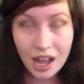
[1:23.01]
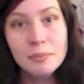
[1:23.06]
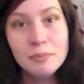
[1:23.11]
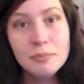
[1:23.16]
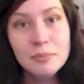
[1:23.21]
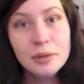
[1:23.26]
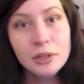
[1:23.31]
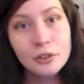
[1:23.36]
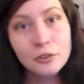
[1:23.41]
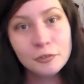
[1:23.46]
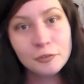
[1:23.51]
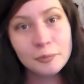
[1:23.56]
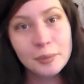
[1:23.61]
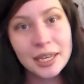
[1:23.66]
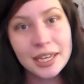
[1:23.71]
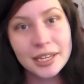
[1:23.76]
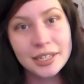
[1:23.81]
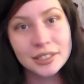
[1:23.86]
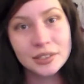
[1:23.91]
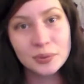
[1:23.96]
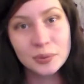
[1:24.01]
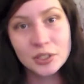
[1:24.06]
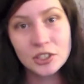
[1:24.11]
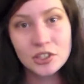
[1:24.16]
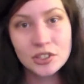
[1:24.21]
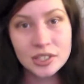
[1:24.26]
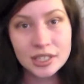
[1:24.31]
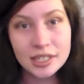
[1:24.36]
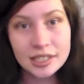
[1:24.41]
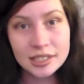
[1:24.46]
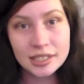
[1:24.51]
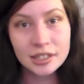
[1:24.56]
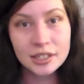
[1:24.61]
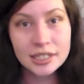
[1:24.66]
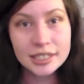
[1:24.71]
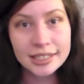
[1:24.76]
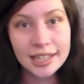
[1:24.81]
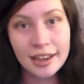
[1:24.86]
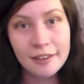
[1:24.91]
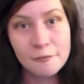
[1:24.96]
The Movement, which is a
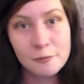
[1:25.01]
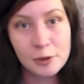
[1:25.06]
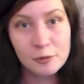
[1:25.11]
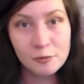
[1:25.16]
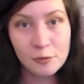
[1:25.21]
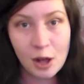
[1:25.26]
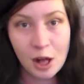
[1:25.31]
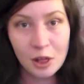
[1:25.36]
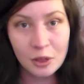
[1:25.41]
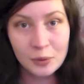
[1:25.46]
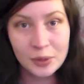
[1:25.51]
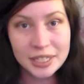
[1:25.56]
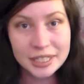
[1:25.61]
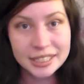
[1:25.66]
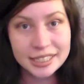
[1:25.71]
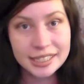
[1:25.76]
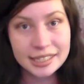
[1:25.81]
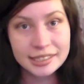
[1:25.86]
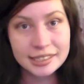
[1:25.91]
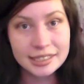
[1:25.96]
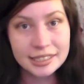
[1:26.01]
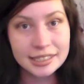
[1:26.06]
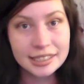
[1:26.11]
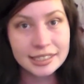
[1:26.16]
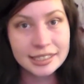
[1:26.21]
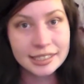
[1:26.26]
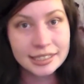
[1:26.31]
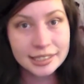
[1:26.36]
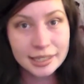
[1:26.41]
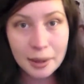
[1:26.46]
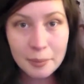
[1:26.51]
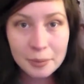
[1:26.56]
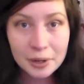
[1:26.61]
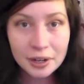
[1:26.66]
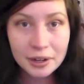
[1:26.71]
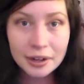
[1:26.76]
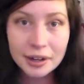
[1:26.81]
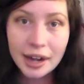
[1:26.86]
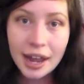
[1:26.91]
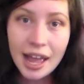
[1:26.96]
series I've been following since the
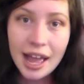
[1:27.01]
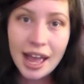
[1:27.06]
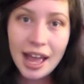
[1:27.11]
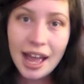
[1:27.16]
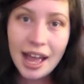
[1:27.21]
summer,